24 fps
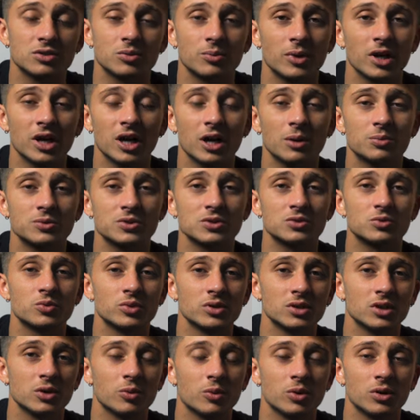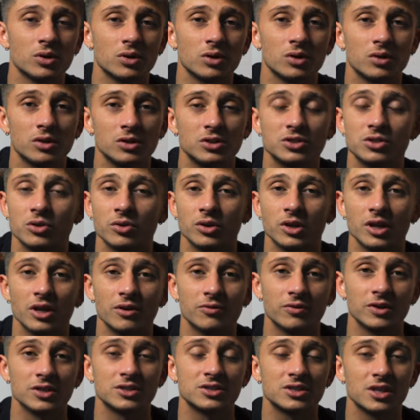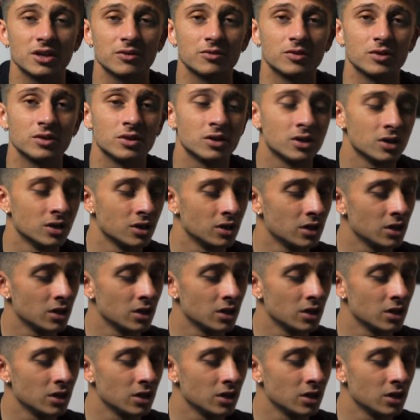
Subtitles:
So my options really were the Sony FS7,